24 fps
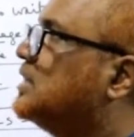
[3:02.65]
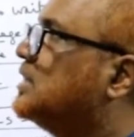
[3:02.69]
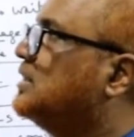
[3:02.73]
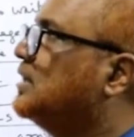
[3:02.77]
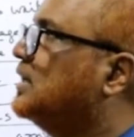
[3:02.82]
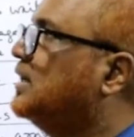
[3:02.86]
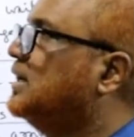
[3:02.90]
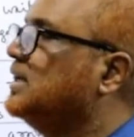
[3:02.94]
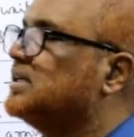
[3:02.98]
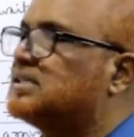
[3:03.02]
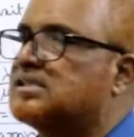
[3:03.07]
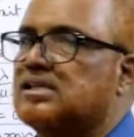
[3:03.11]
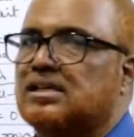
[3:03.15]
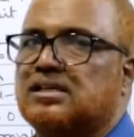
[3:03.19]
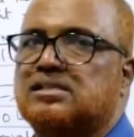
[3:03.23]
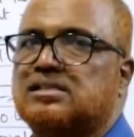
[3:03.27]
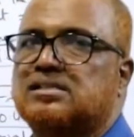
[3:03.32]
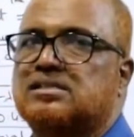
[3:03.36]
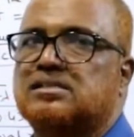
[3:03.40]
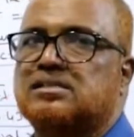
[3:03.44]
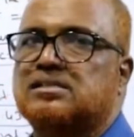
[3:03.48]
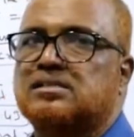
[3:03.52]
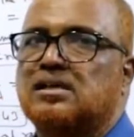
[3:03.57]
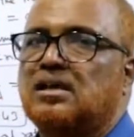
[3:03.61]

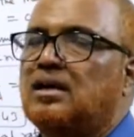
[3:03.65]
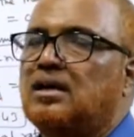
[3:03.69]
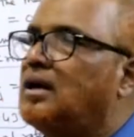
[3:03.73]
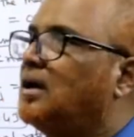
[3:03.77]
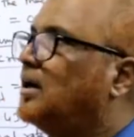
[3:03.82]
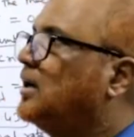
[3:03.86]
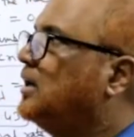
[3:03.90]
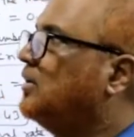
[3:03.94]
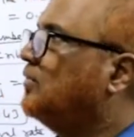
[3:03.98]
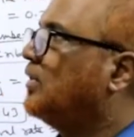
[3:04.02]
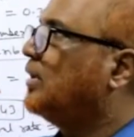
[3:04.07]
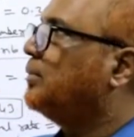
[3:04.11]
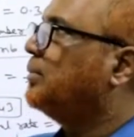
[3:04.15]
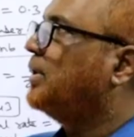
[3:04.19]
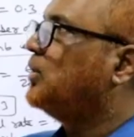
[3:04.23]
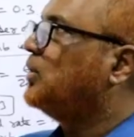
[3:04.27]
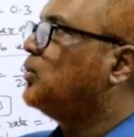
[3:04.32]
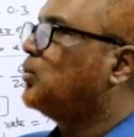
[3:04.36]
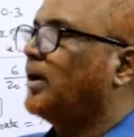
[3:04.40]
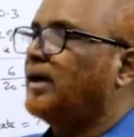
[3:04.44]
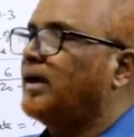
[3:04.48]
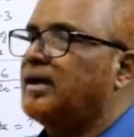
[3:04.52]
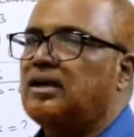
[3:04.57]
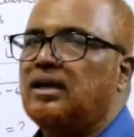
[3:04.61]
36, divided by
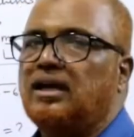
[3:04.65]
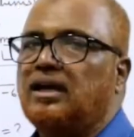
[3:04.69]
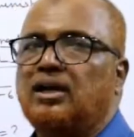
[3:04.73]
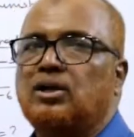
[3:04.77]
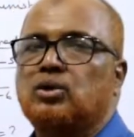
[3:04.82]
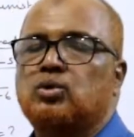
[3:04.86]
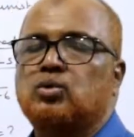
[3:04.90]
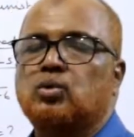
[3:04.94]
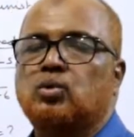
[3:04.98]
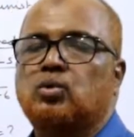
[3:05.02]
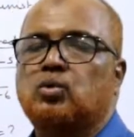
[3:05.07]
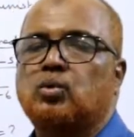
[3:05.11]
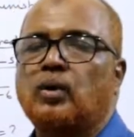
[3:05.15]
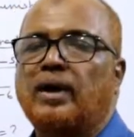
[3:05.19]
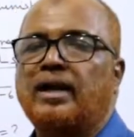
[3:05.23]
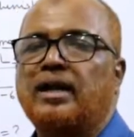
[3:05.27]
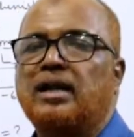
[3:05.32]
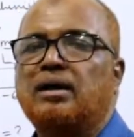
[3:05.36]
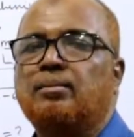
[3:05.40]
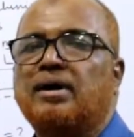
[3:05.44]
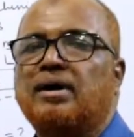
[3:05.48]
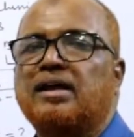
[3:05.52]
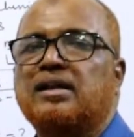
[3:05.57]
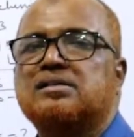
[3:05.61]
20 into
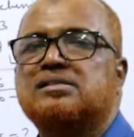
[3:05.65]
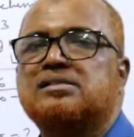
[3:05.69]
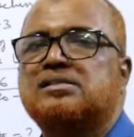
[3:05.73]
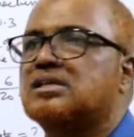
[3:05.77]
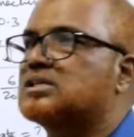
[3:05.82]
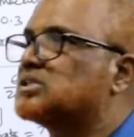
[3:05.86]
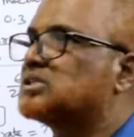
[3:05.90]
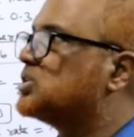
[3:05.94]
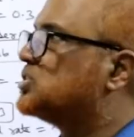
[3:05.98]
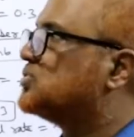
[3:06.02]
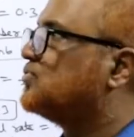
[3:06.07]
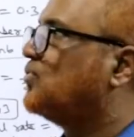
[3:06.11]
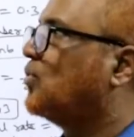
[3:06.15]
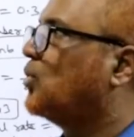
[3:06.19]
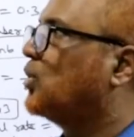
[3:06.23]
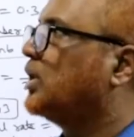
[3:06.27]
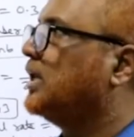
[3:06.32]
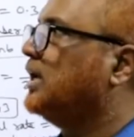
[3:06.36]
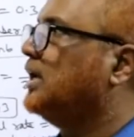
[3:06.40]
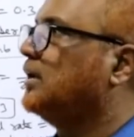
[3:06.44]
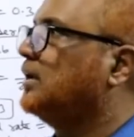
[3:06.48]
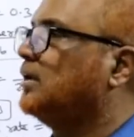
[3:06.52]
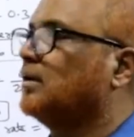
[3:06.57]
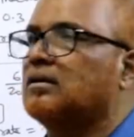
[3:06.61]
20 minus 6 is
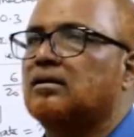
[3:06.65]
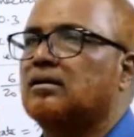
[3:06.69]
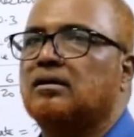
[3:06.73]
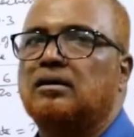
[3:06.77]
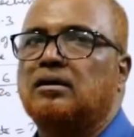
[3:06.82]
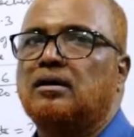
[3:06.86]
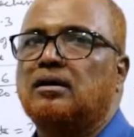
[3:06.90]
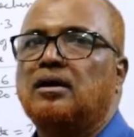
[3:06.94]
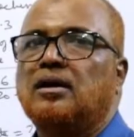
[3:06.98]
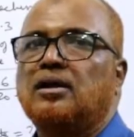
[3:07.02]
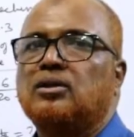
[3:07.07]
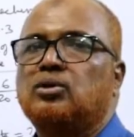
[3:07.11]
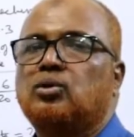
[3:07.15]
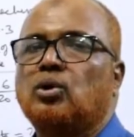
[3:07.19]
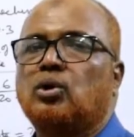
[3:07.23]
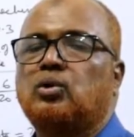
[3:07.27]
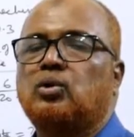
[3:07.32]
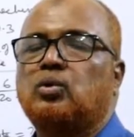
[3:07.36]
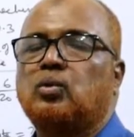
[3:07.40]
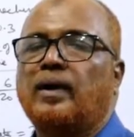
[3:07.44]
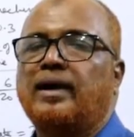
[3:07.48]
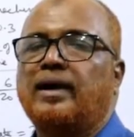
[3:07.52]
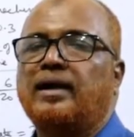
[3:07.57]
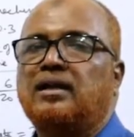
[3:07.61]
14.
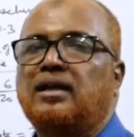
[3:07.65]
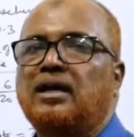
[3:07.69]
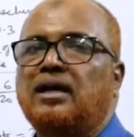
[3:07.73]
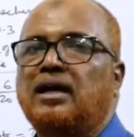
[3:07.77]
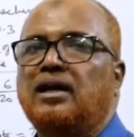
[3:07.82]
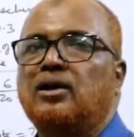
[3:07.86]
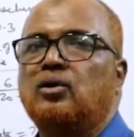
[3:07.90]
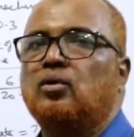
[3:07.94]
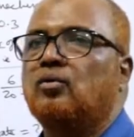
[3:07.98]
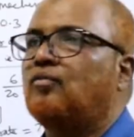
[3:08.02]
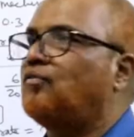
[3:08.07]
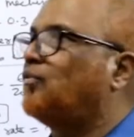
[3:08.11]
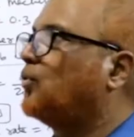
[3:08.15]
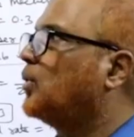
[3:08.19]
So 20 into